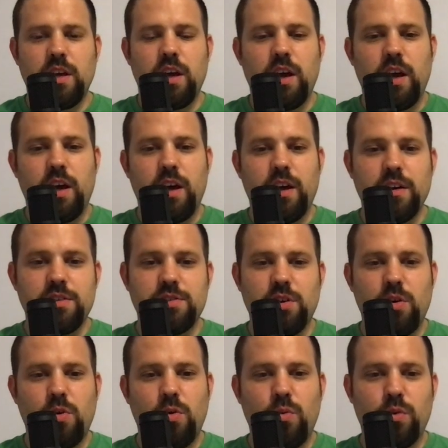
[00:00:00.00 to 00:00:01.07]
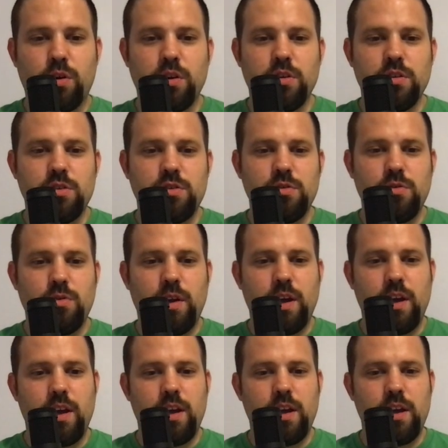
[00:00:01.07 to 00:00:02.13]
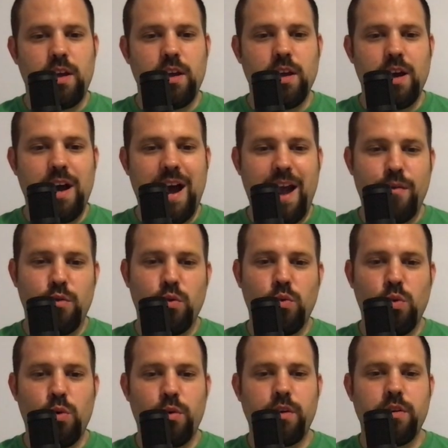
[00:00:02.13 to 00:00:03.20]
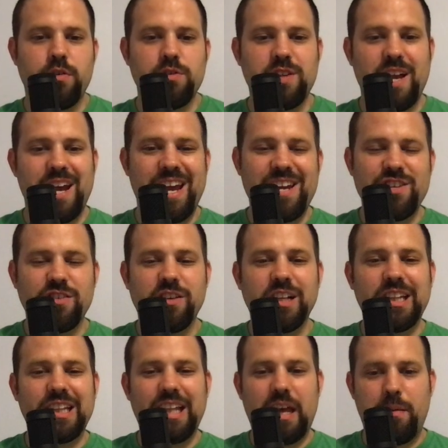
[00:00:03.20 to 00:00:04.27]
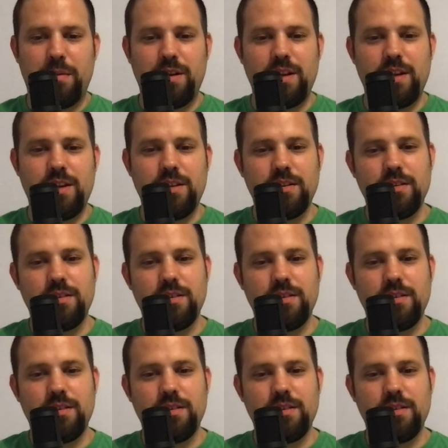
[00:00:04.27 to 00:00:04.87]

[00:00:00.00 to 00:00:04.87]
So we're going to do a Hyrule Warriors Age of Calamity